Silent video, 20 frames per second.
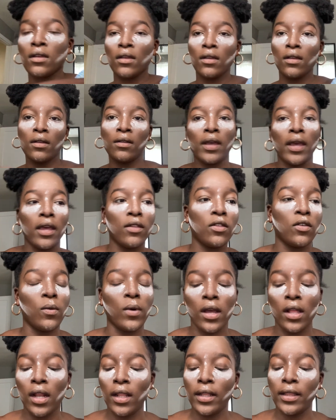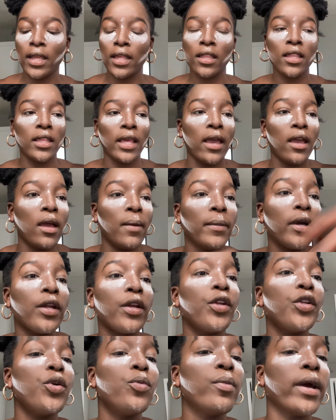Okay, so while I let that set, I'm going
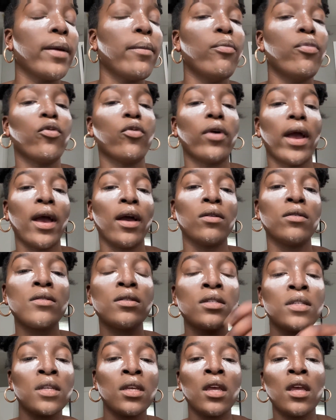to do my brows.